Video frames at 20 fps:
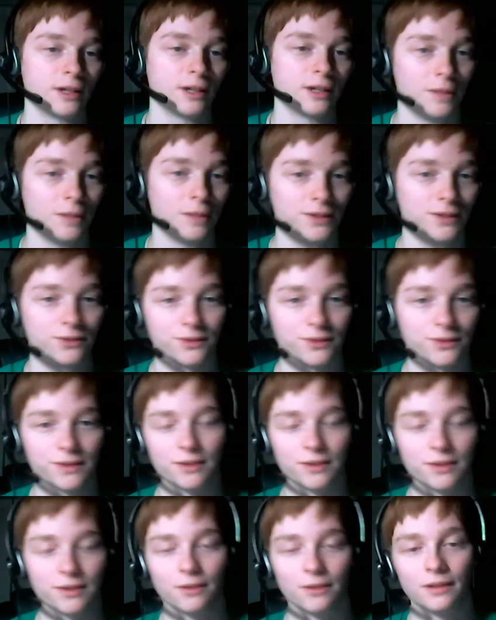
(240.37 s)
muscles,
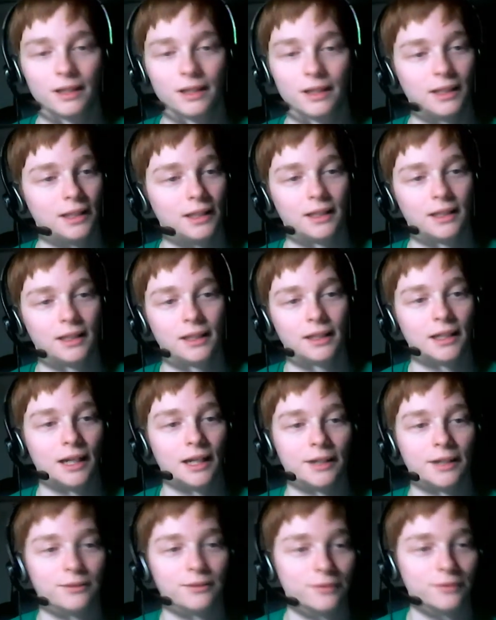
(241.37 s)
so
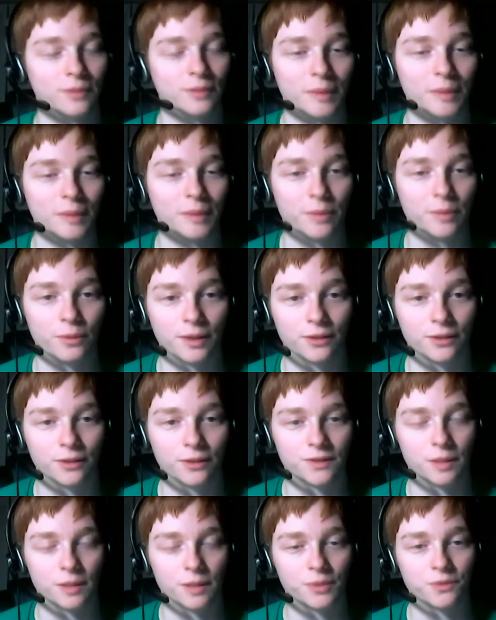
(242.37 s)
I don't remember what
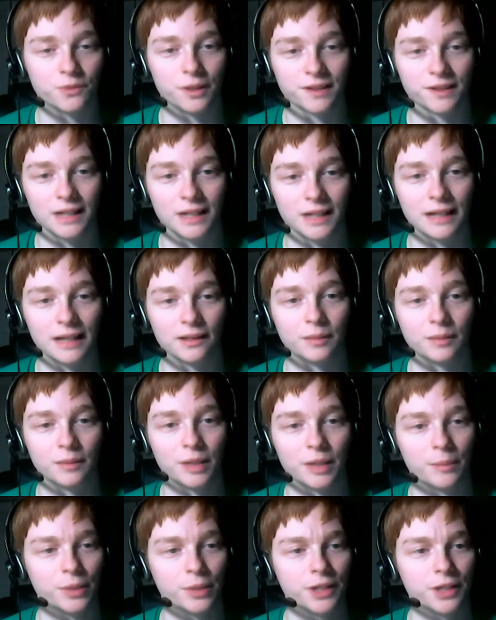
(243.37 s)
those numbers were exactly, but
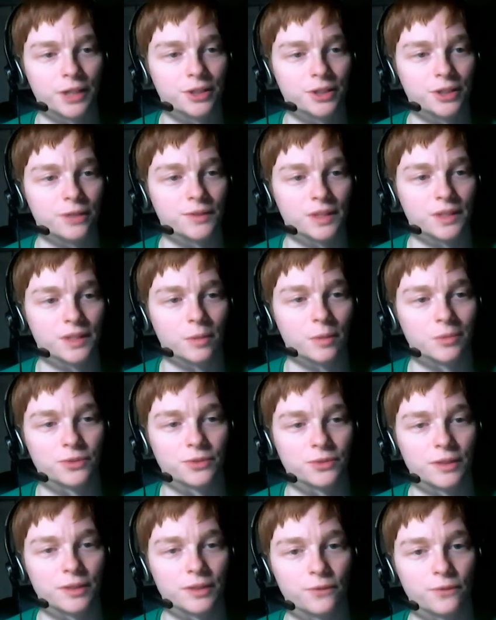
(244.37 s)
I'm pretty sure it was somewhere
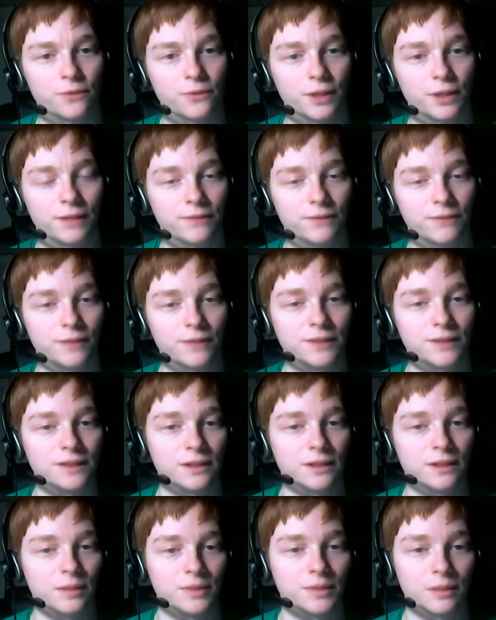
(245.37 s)
between 40 and 50
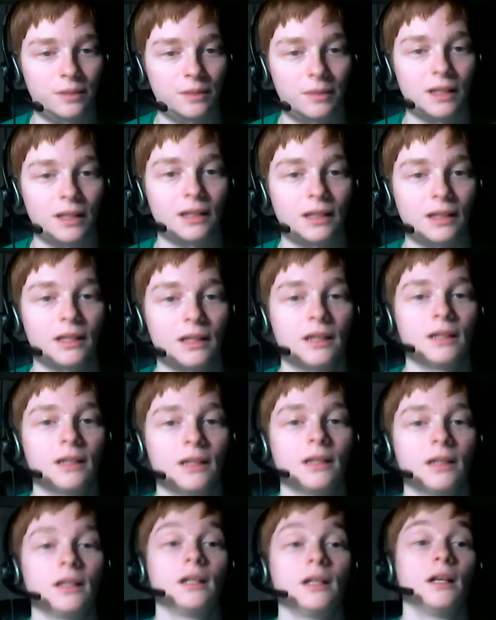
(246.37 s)
sit-ups in a minute.
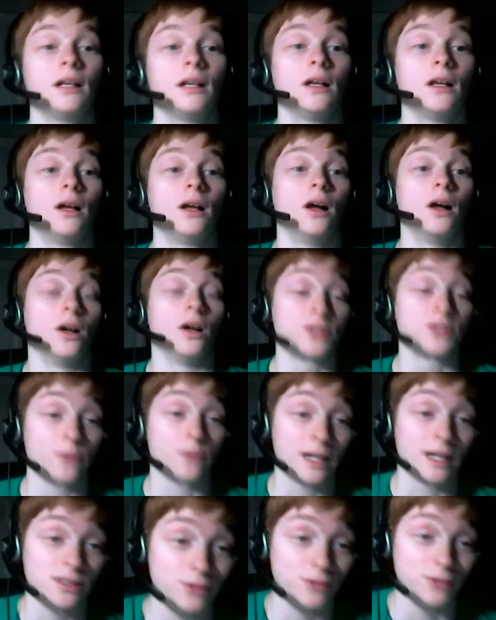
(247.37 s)
Also, I
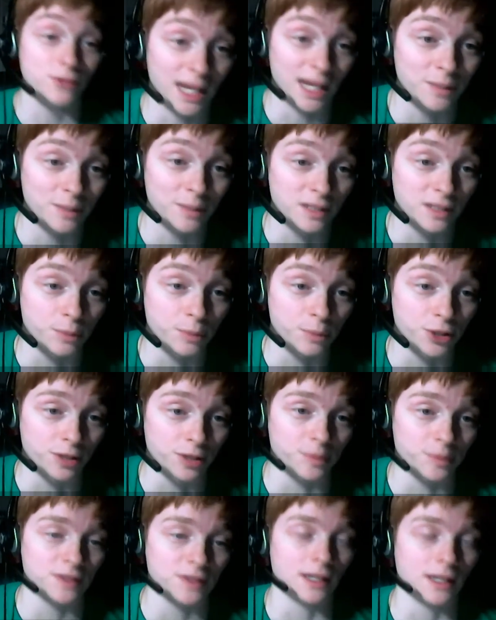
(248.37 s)
can do diamond
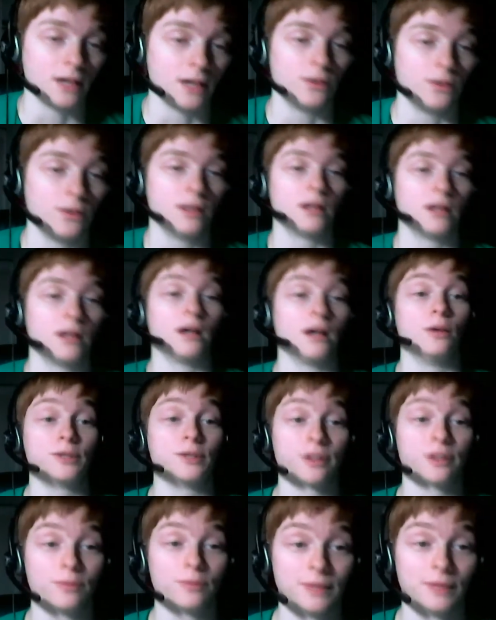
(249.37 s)
push-ups now,
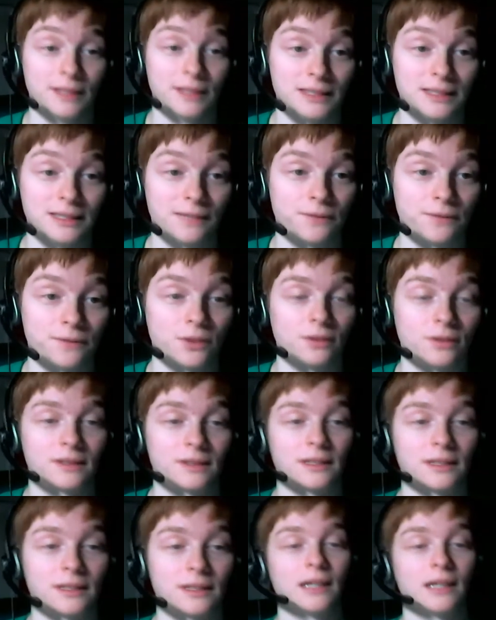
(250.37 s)
which are really
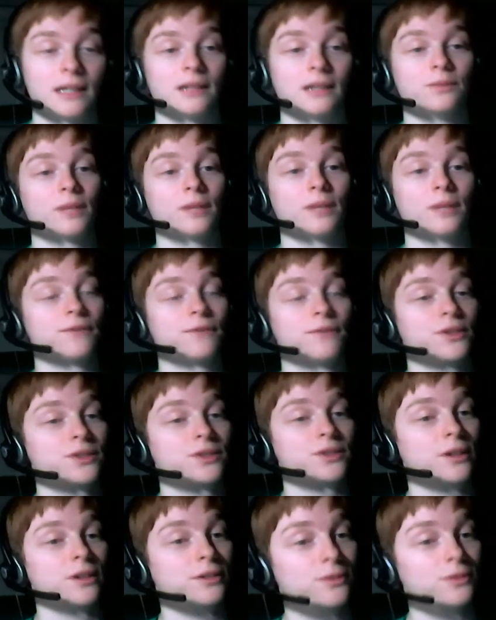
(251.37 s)
difficult. And when I first
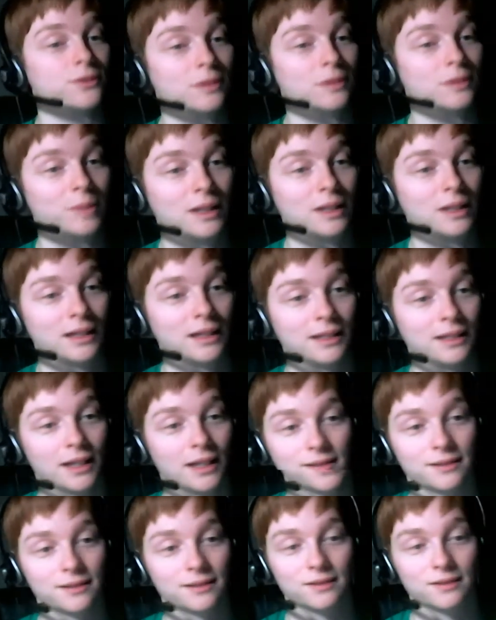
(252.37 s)
started doing
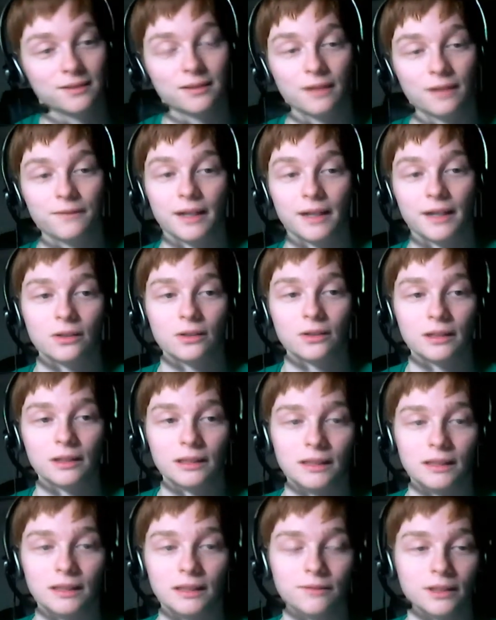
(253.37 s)
P90X and stuff, I couldn't
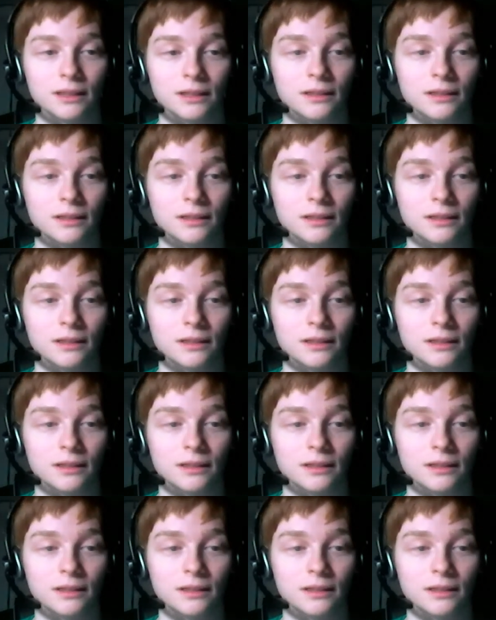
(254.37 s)
even